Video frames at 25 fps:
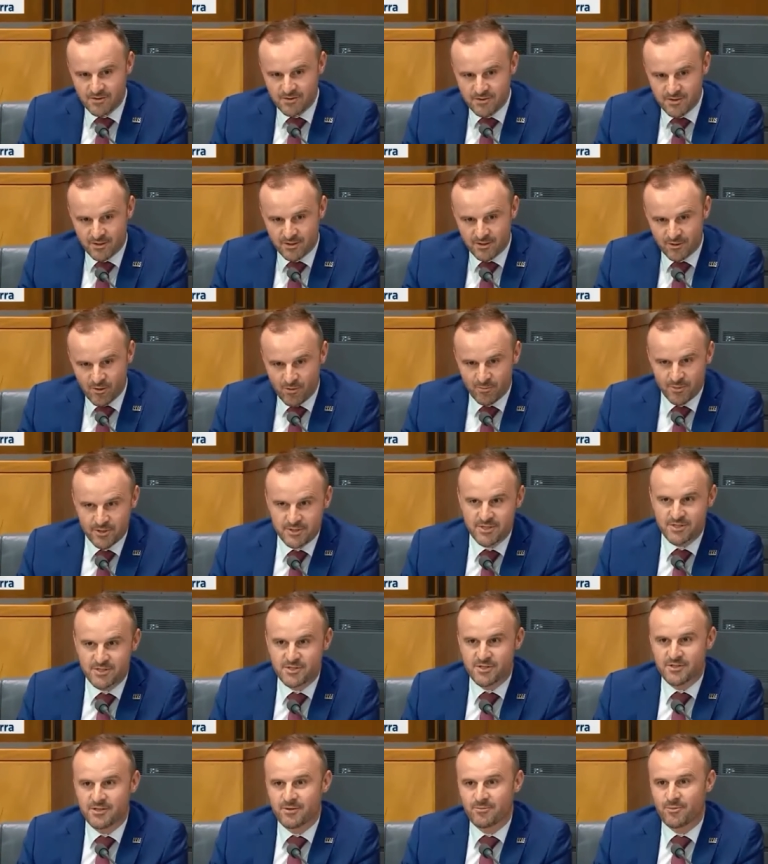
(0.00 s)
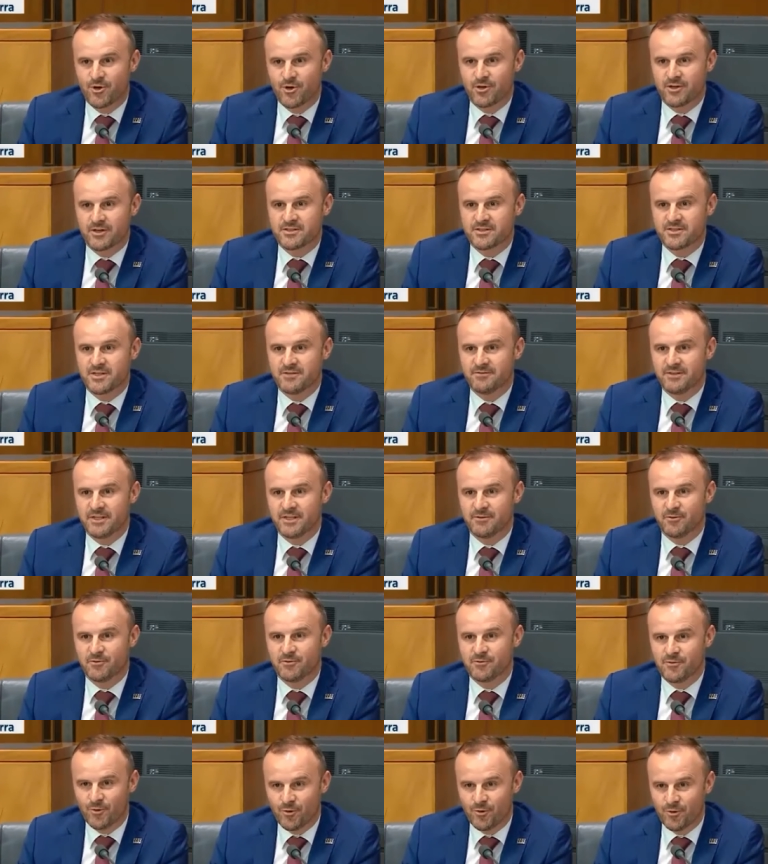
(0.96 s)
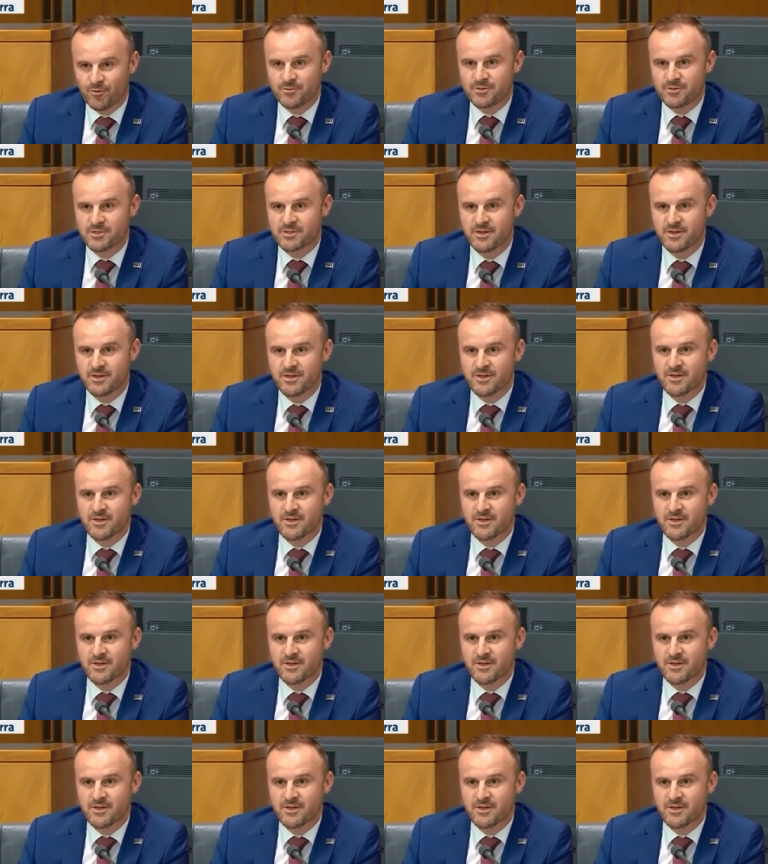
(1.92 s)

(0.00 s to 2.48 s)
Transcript: to the competition and productivity reforms.